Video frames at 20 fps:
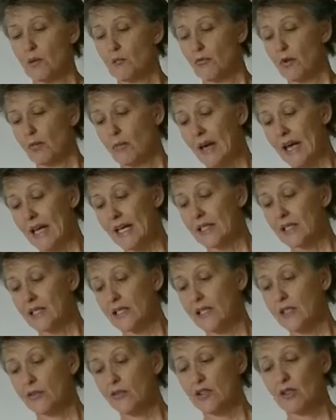
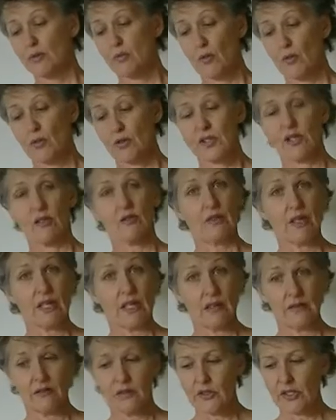preparedness, response and
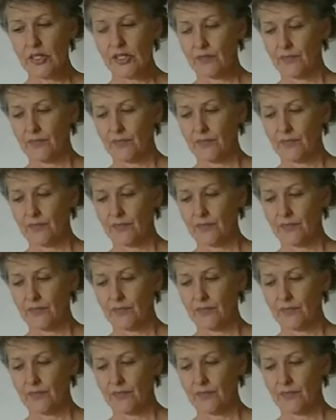recovery.